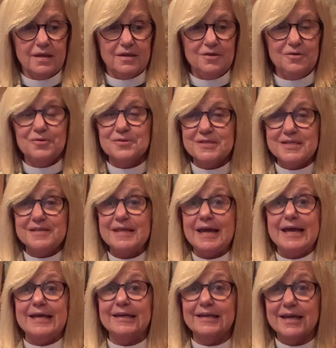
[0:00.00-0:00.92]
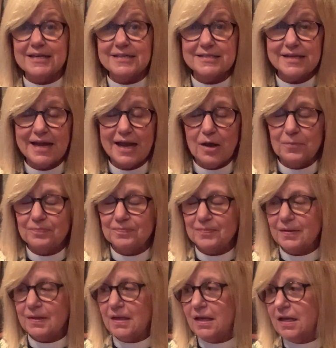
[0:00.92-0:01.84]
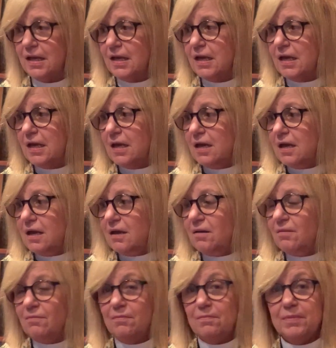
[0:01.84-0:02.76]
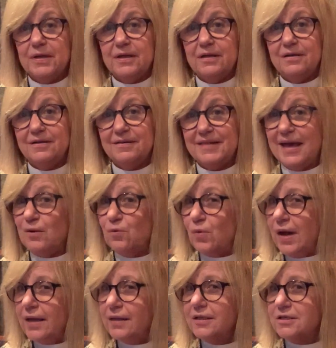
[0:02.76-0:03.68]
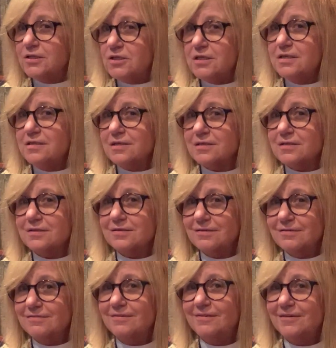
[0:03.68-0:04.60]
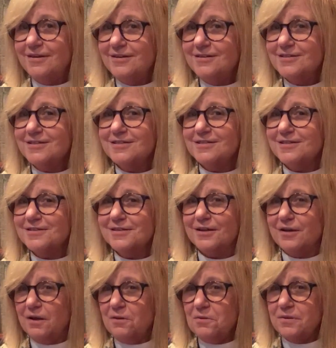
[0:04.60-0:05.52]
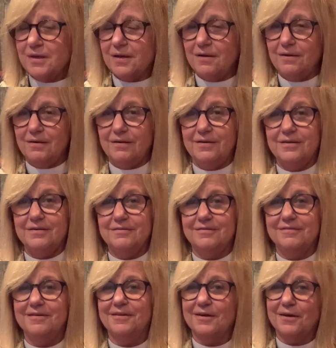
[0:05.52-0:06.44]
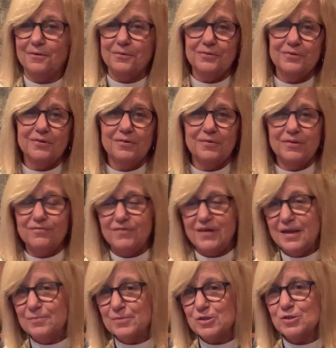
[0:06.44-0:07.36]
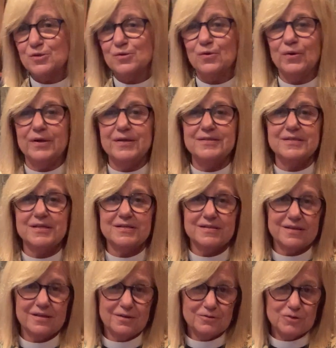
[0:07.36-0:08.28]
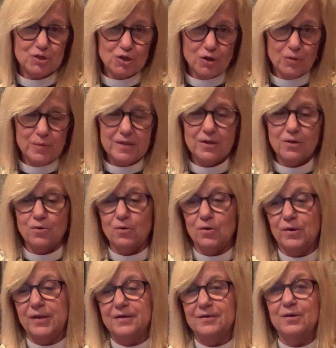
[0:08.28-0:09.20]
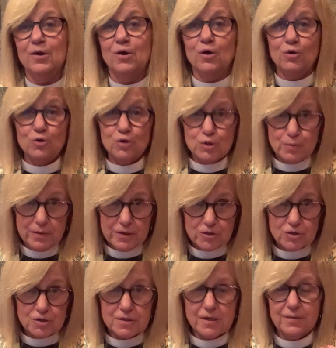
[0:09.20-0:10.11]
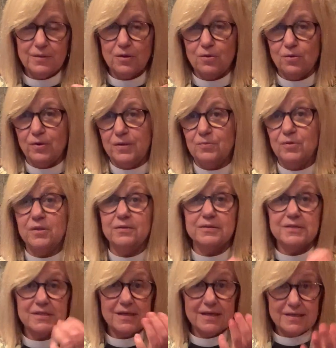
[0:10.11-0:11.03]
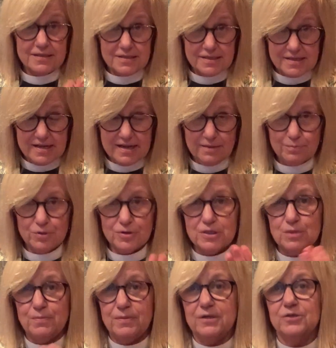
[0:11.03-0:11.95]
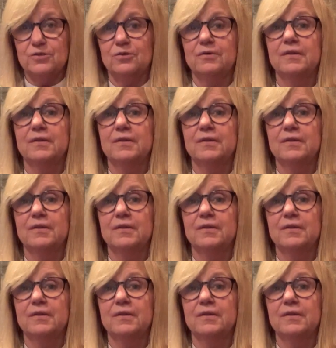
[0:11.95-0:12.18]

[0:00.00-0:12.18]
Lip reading: You can see the headlines now. But that wily Jesus, he just doesn't go there. So in the famous story, he says, show me the coin. Whose picture's on the coin? Well, it's the emperor's picture.